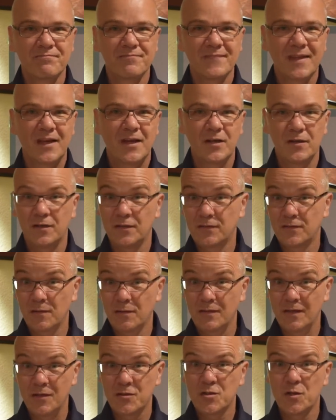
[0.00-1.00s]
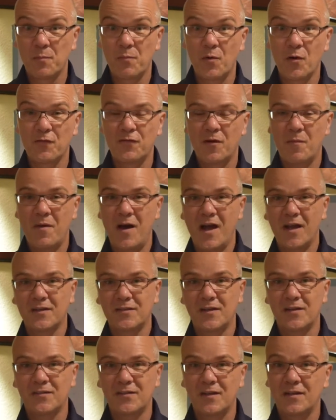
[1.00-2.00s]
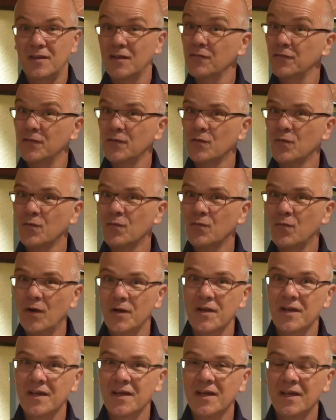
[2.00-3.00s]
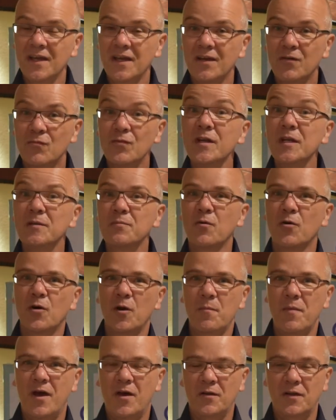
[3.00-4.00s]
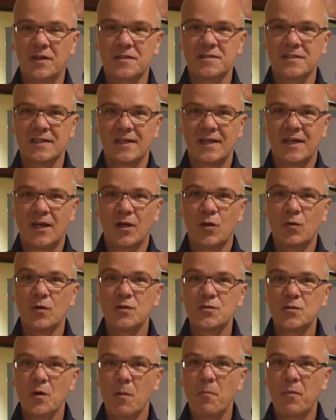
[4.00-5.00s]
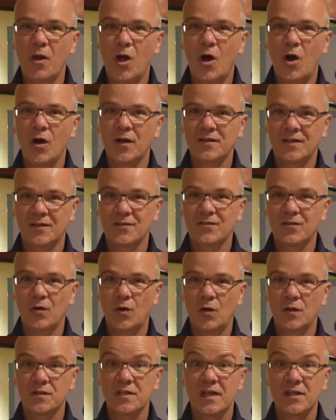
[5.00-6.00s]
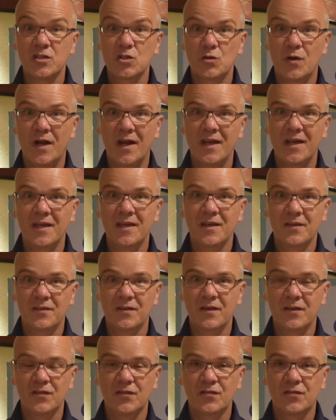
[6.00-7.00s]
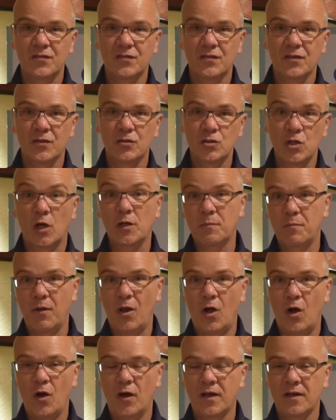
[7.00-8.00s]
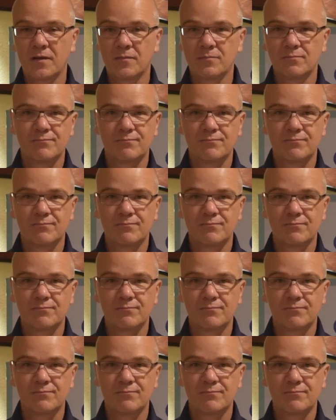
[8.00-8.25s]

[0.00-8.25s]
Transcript: It's a leadership book for marketers, and if you want to read more about it, go to a blog that's called trythis.blog,